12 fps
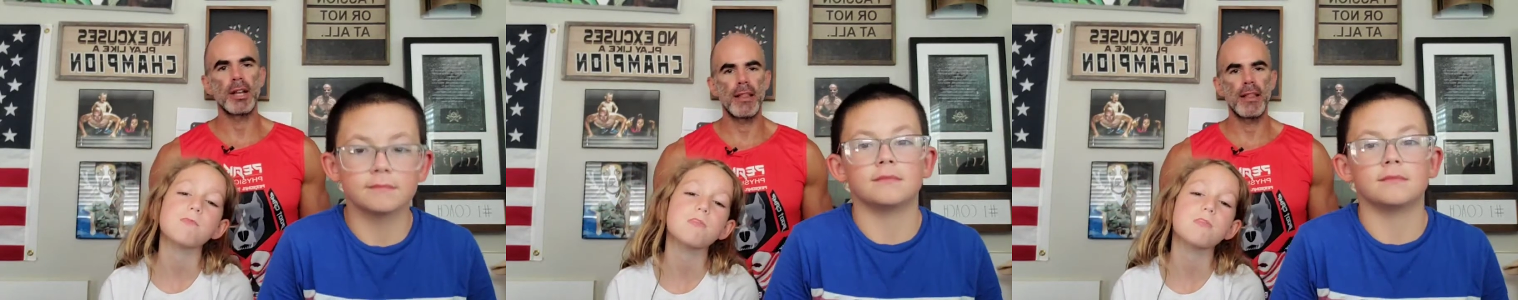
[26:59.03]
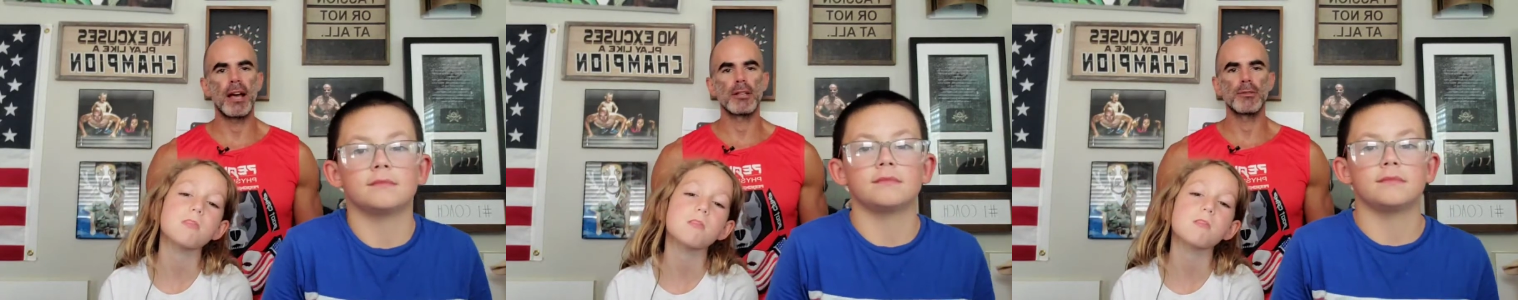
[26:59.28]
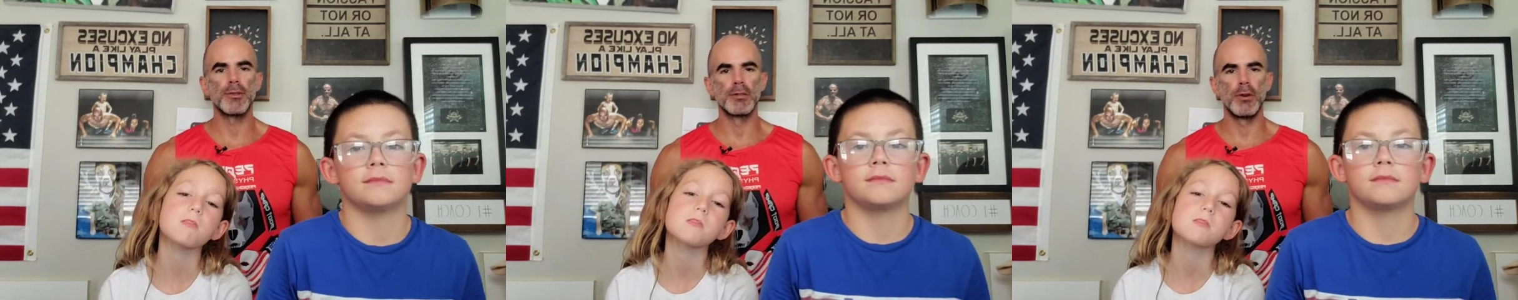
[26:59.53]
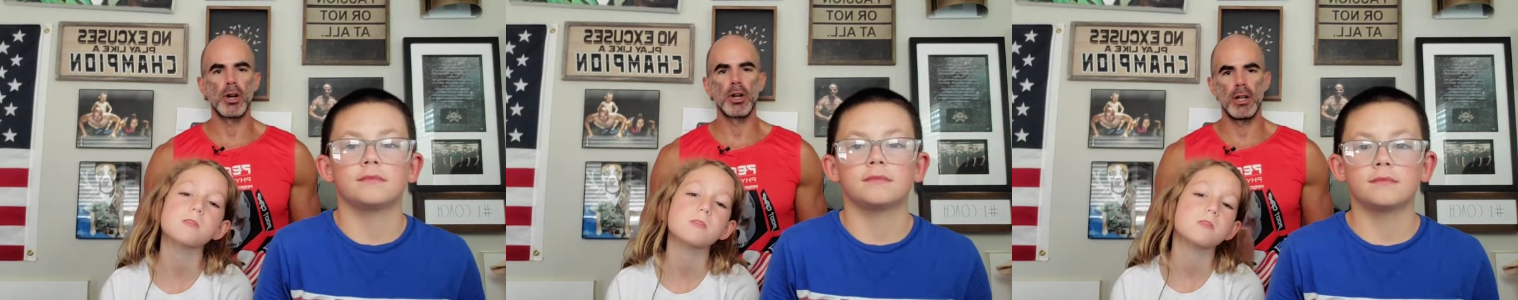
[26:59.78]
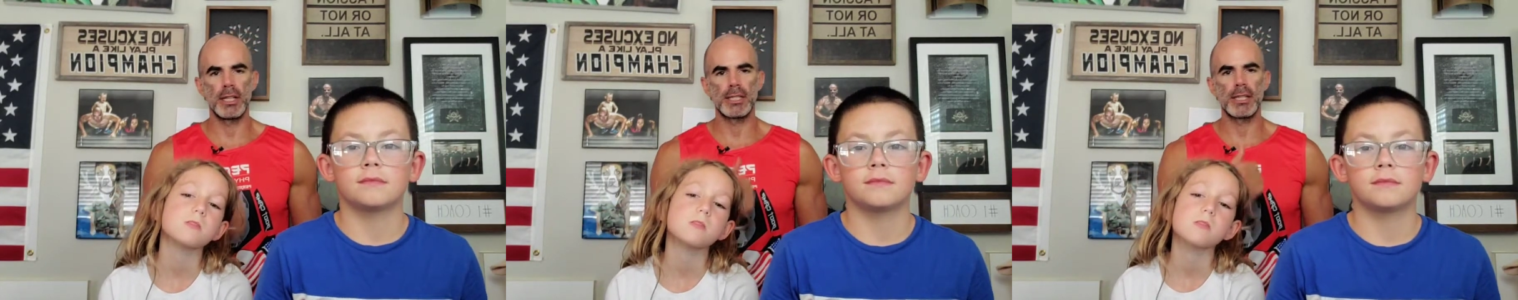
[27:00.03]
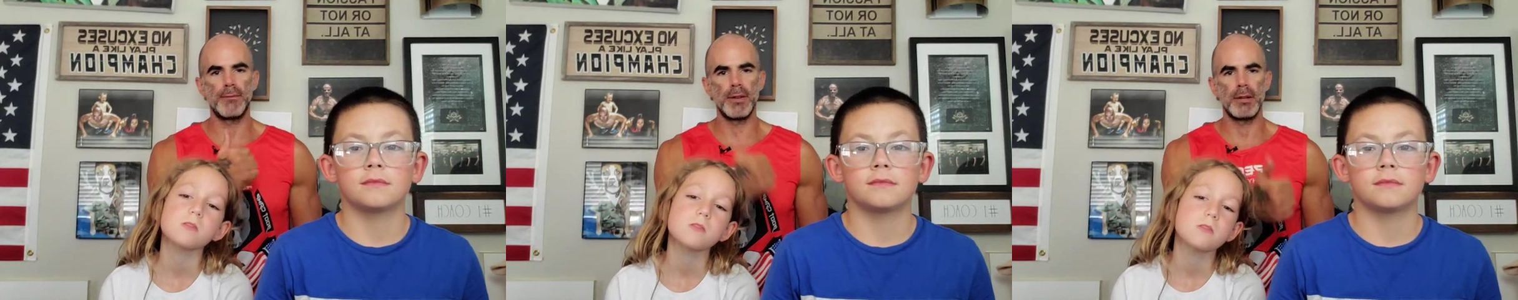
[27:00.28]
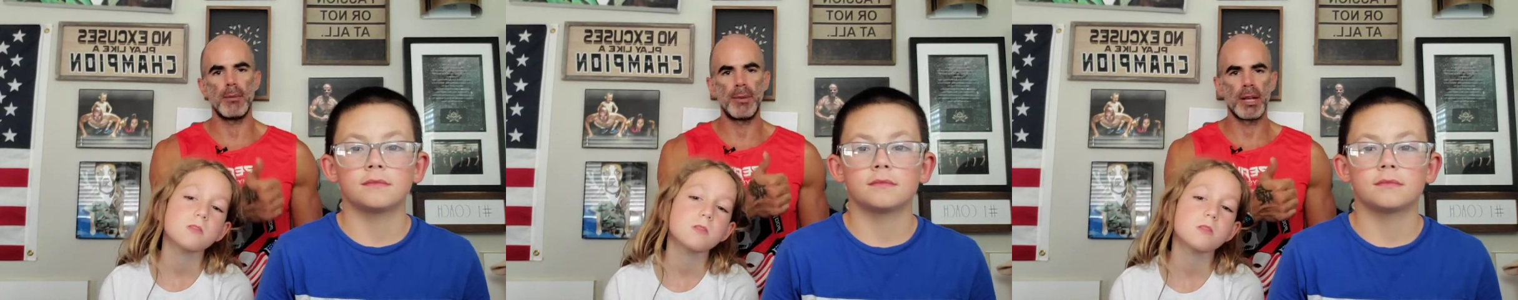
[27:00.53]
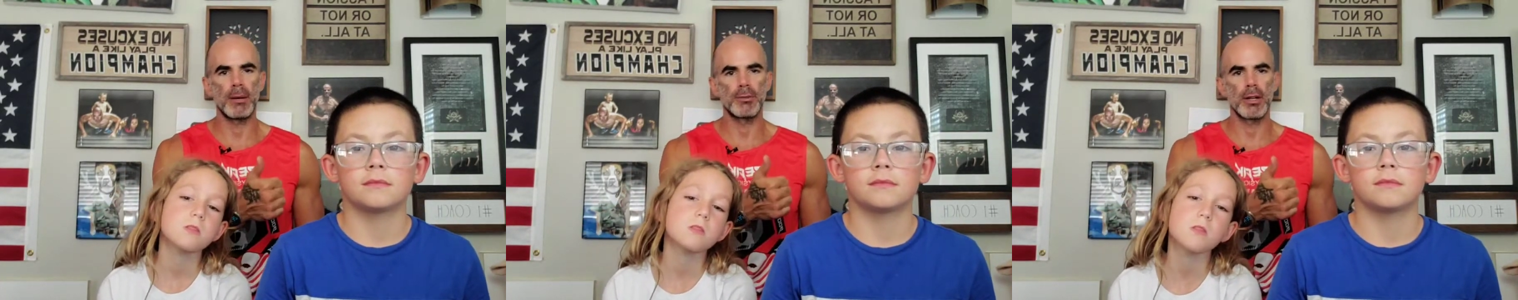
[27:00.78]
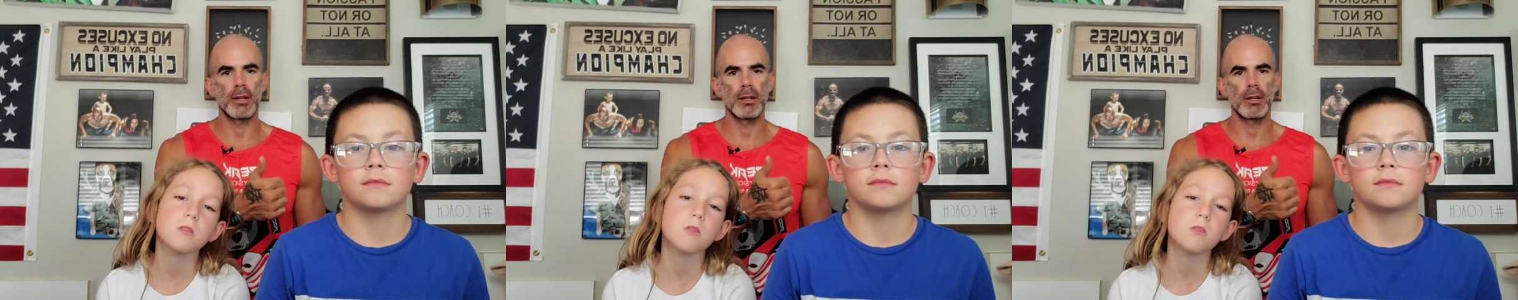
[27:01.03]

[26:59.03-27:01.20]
Speaker 1: of the house. First of all, could all that stuff fit in my pickup truck?